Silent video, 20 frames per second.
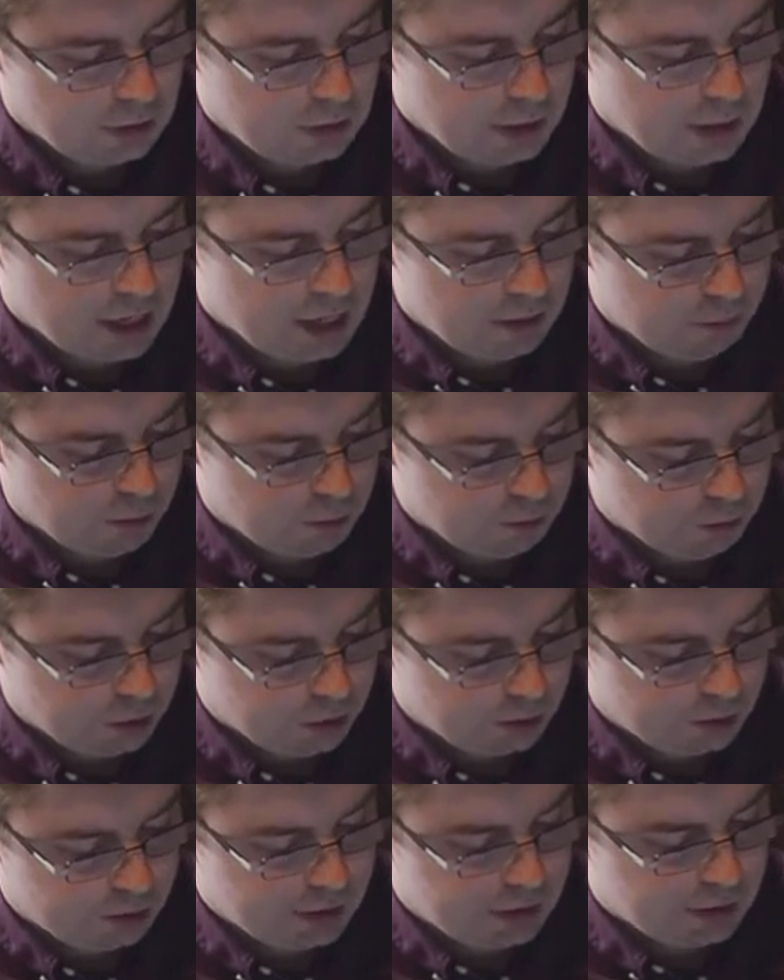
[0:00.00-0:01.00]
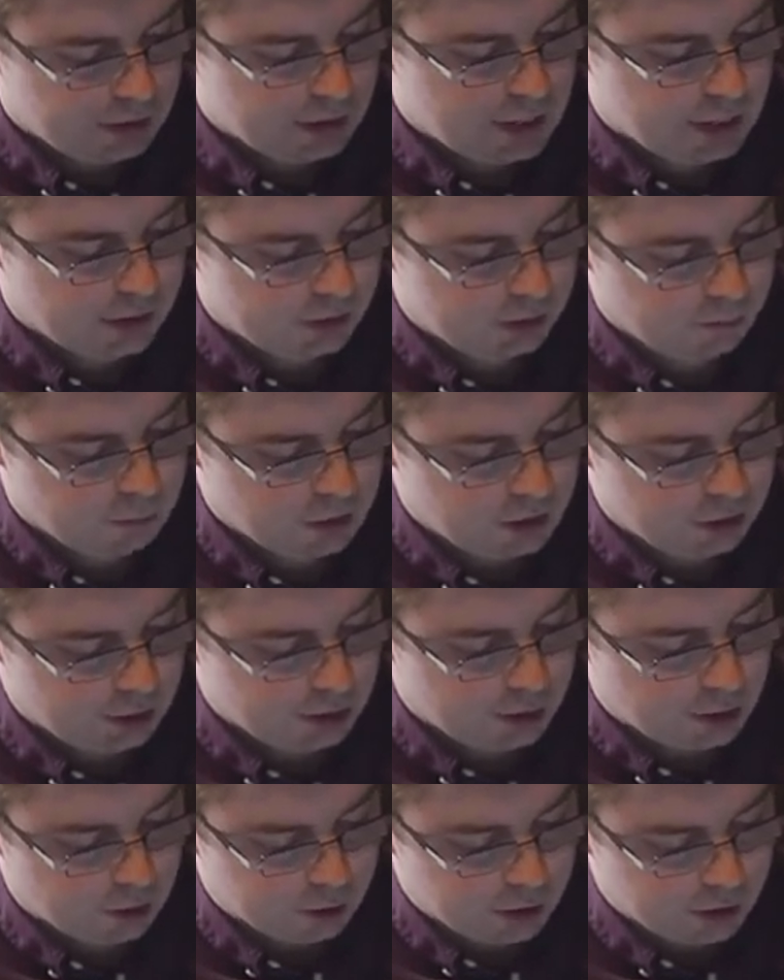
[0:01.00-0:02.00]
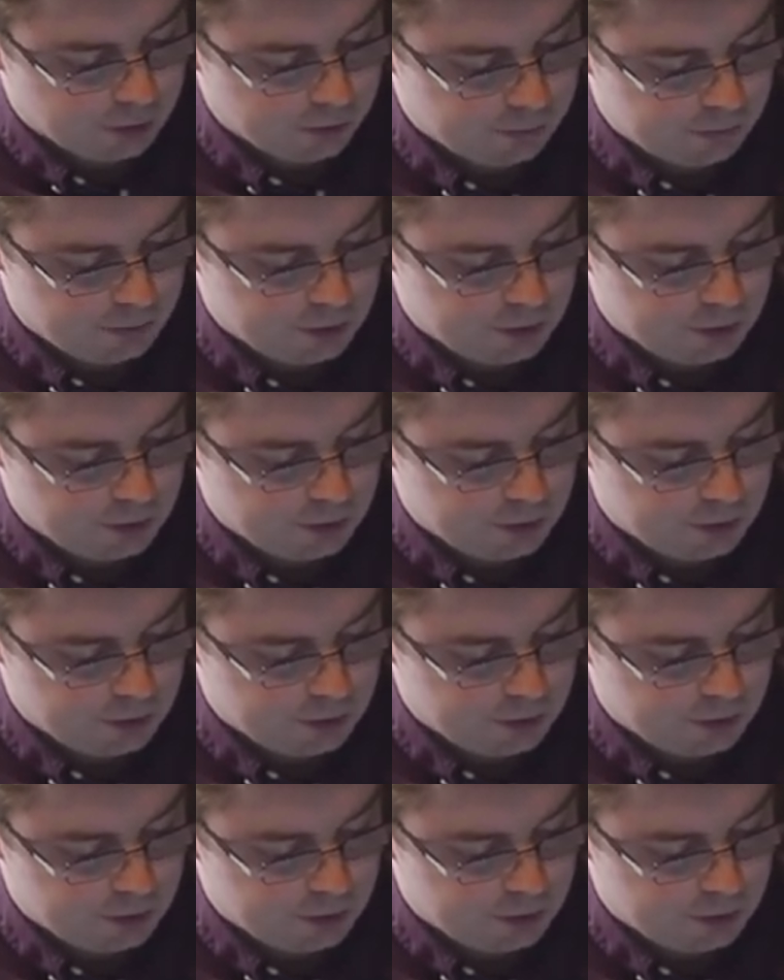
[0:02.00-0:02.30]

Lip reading: Edmund Brooks didn't last much longer,